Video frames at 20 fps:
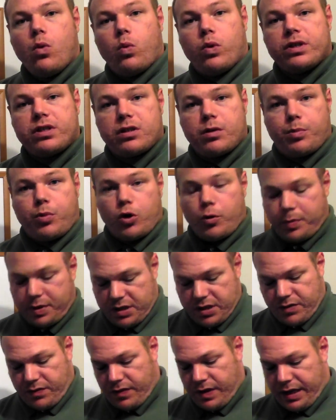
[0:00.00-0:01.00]
What's the
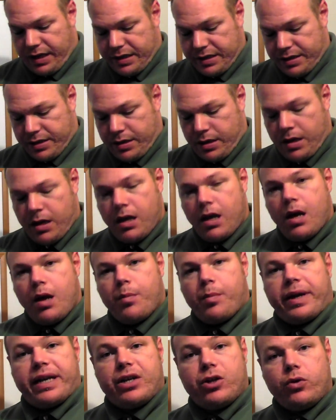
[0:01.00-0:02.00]
purpose of this?
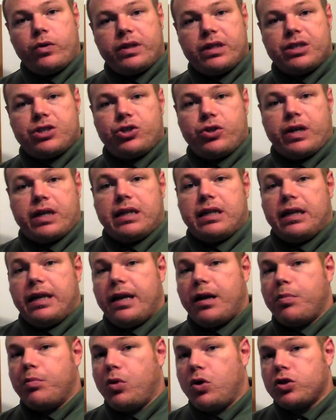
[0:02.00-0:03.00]
By doing this, you can
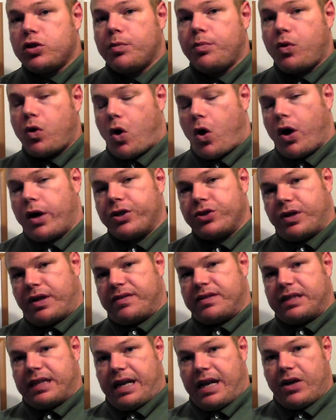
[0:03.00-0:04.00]
link multiple hard
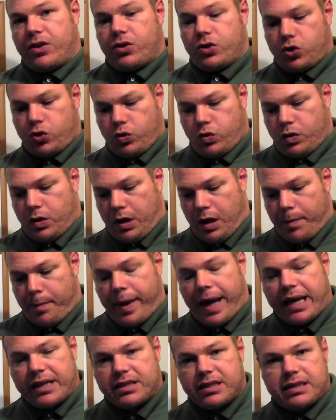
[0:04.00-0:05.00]
drives together to
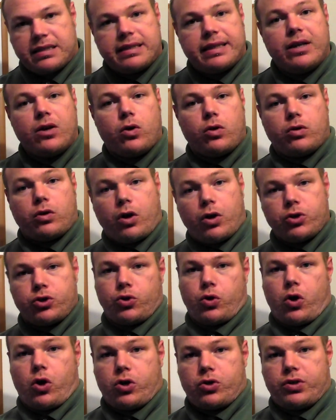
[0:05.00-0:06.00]
amass a single
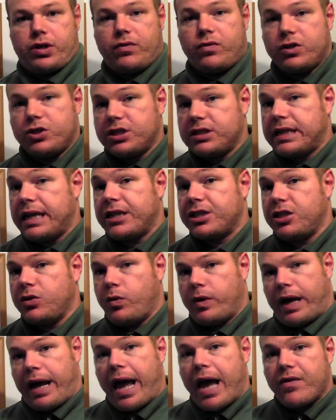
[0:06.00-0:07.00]
larger hard drive, which is
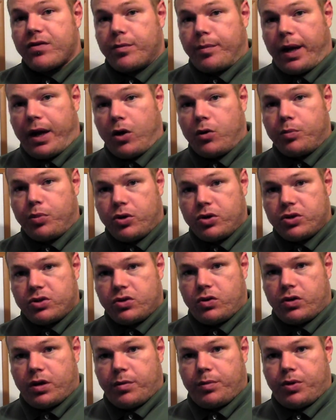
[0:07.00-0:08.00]
actually what I have in my own
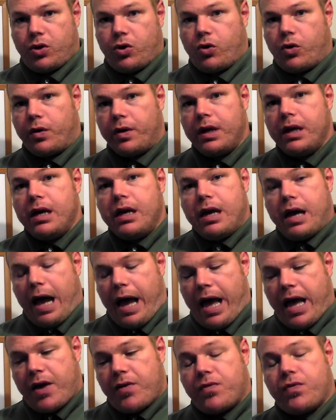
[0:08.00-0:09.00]
personal computer.
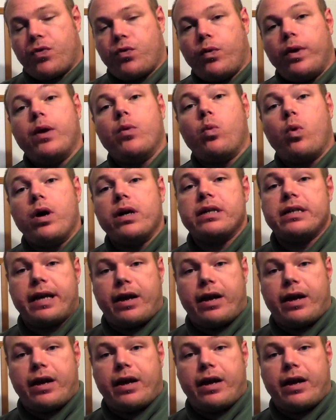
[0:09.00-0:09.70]
I have three one